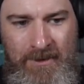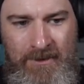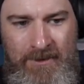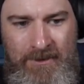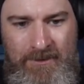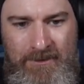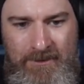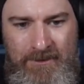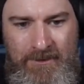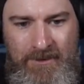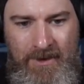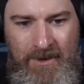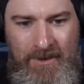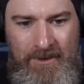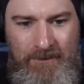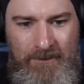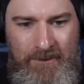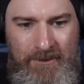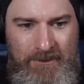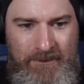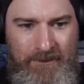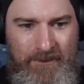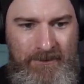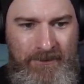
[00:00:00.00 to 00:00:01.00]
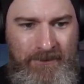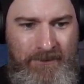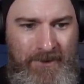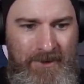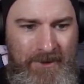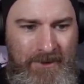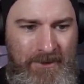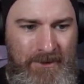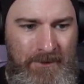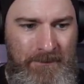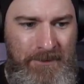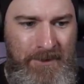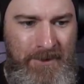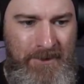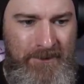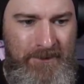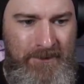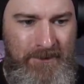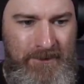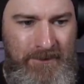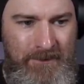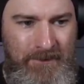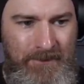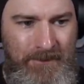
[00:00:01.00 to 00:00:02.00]
This is kind of a fun little
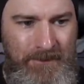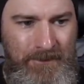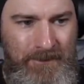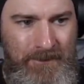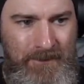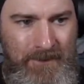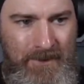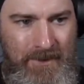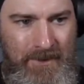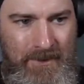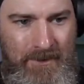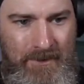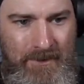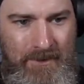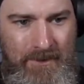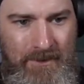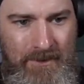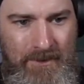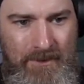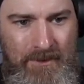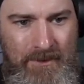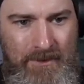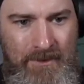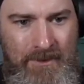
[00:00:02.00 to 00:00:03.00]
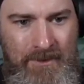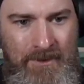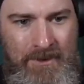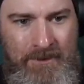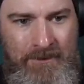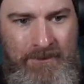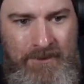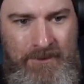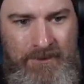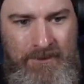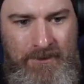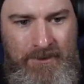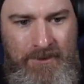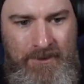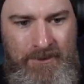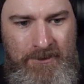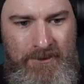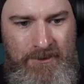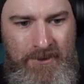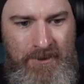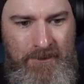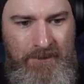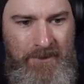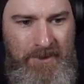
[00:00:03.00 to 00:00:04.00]
puzzle. You have to sort of
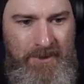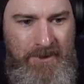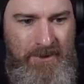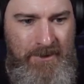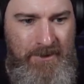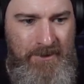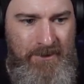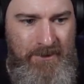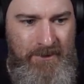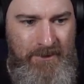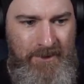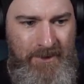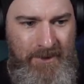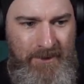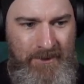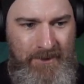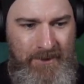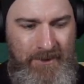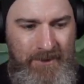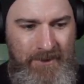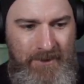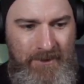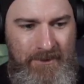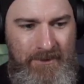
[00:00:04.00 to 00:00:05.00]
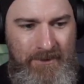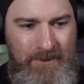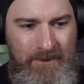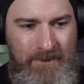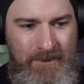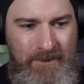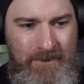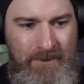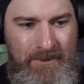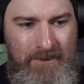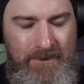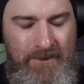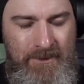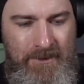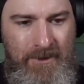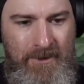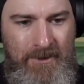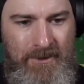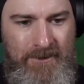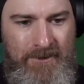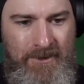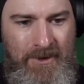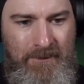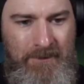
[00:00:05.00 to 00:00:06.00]
jump here and then
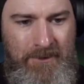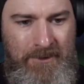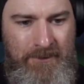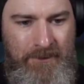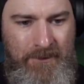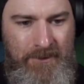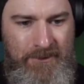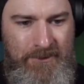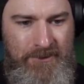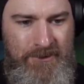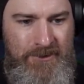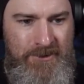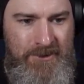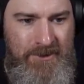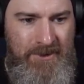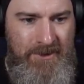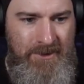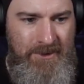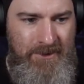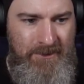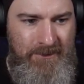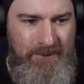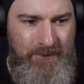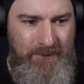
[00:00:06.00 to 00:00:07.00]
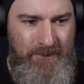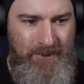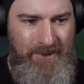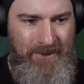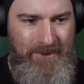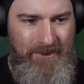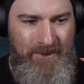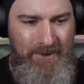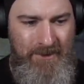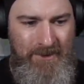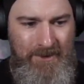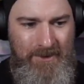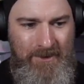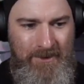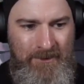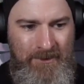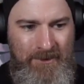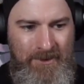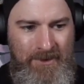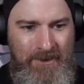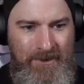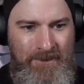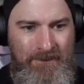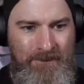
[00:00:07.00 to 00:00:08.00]
gotta time this one just right.
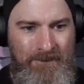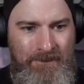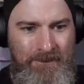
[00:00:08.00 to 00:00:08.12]
Okay.